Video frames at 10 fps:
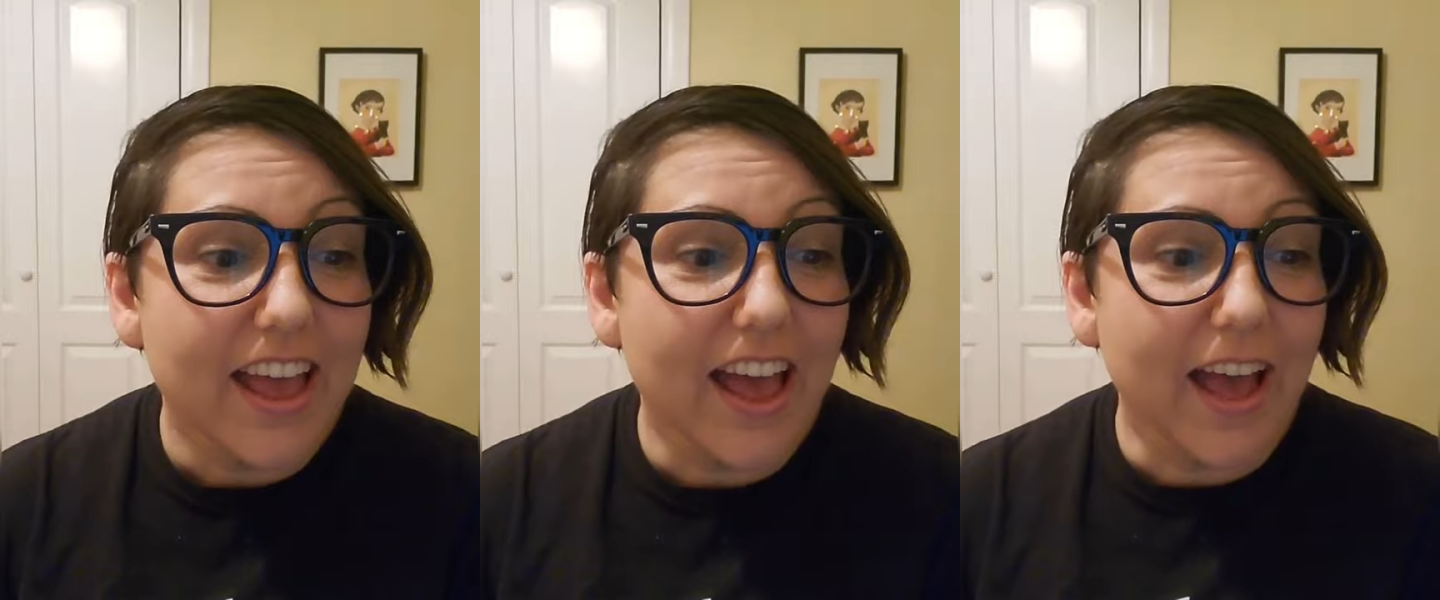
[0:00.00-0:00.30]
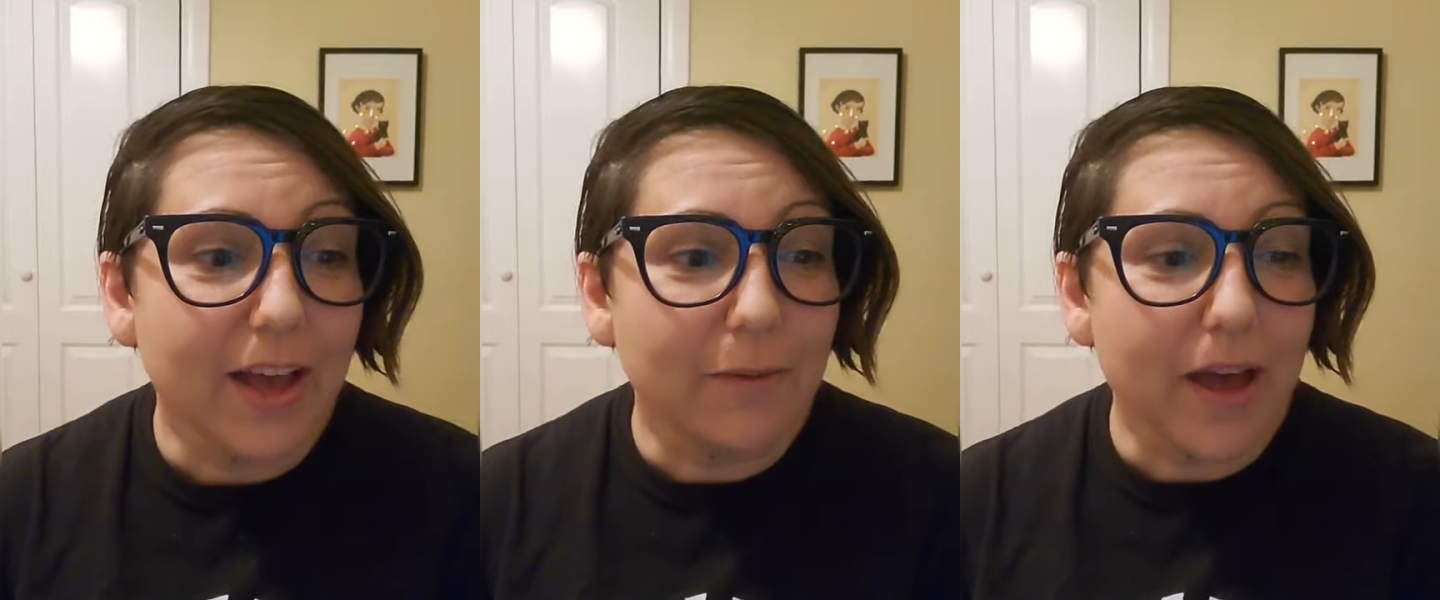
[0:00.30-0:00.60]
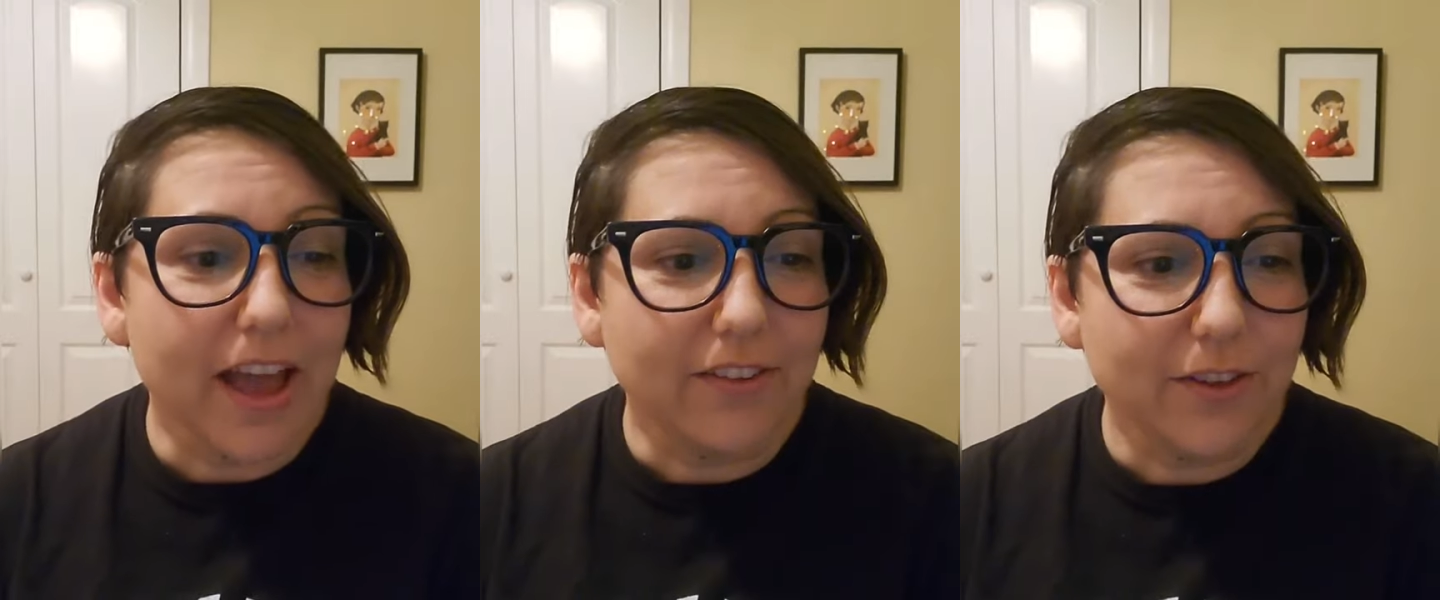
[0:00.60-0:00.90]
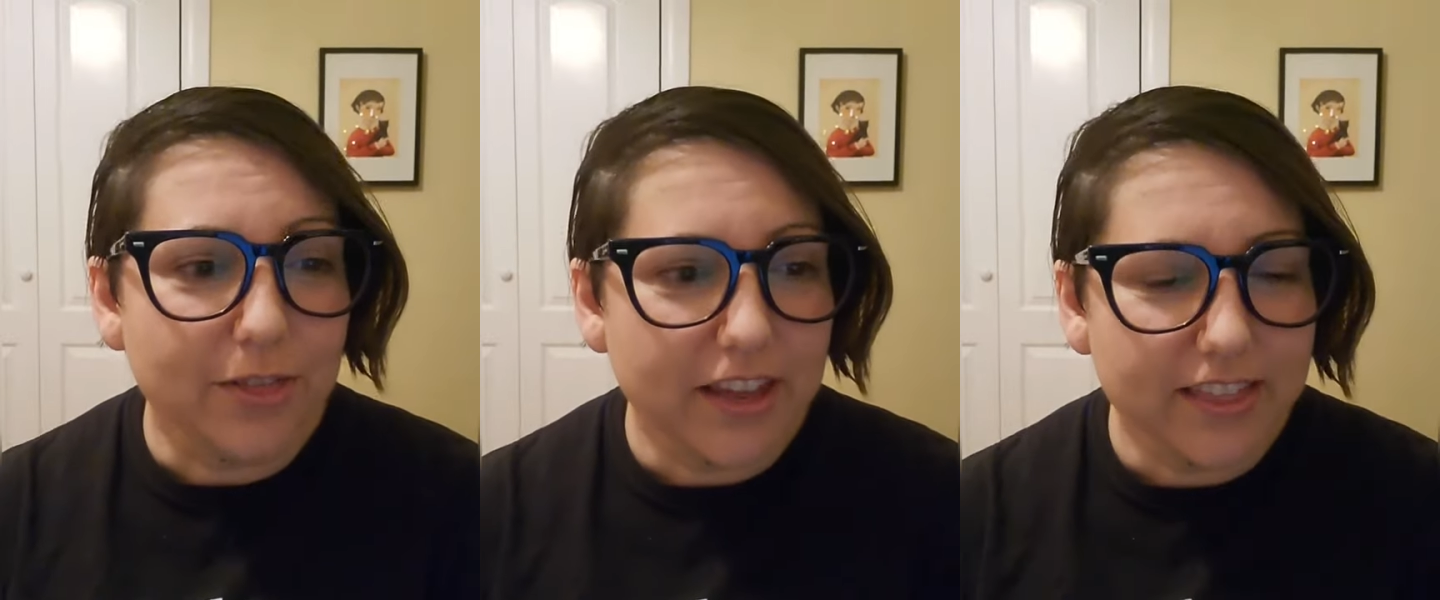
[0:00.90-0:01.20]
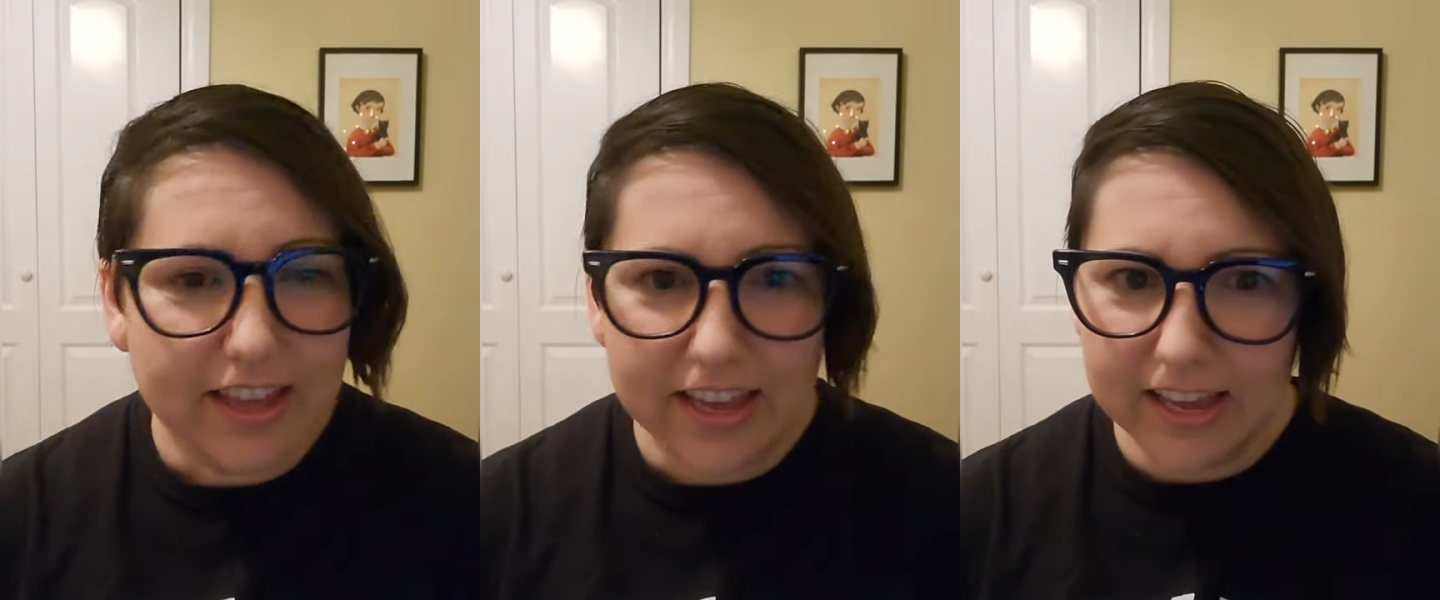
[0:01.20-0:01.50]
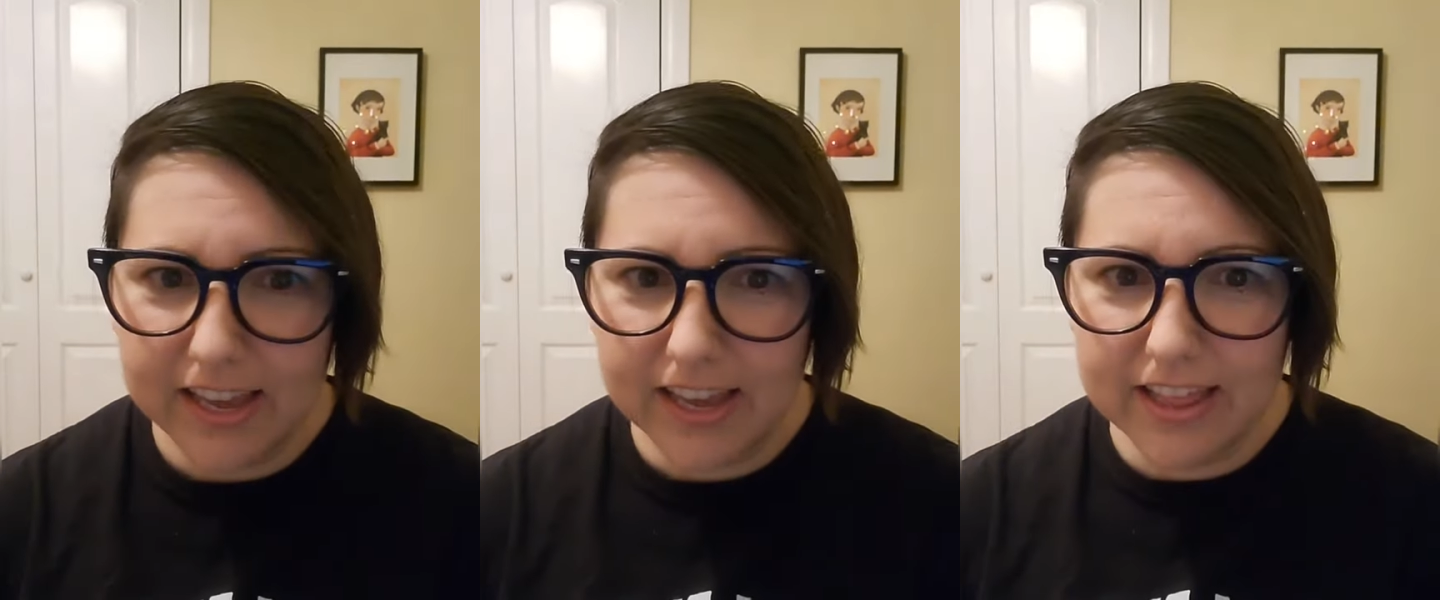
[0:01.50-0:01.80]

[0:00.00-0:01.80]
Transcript: I also think that